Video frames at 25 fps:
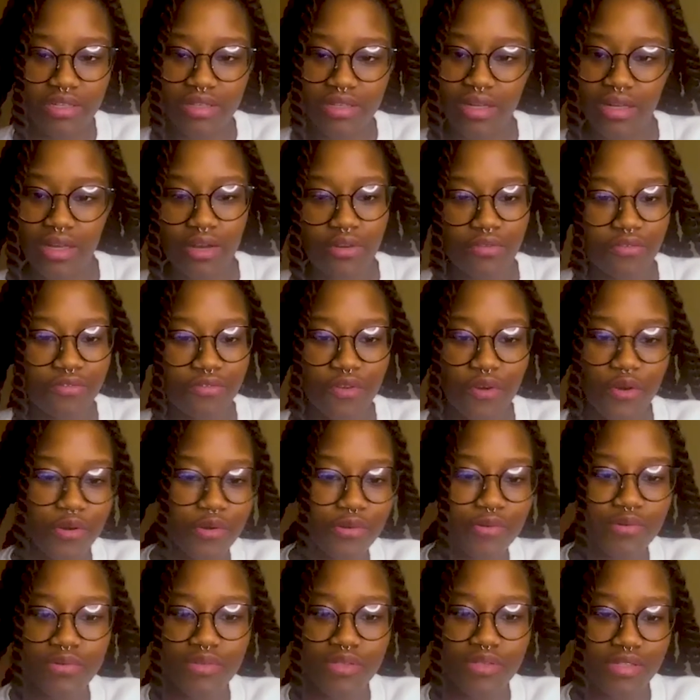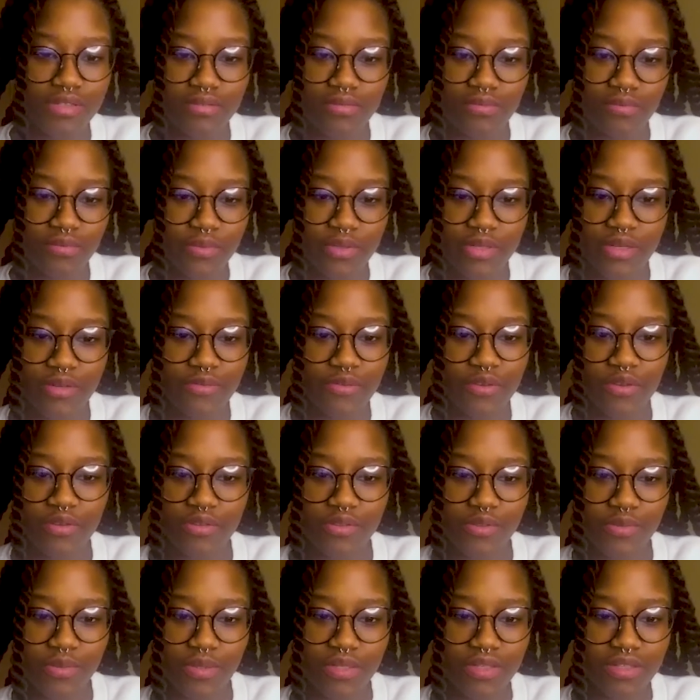like our phones and whatever
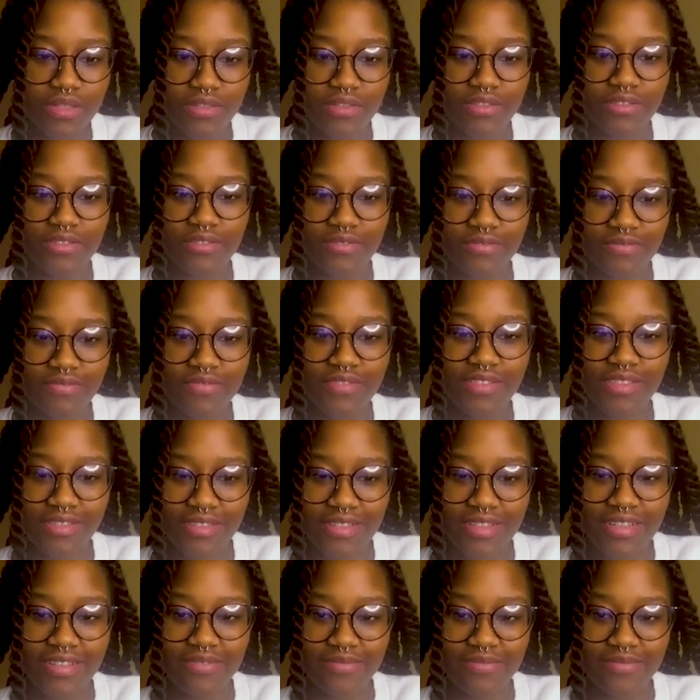else we can do. So yeah.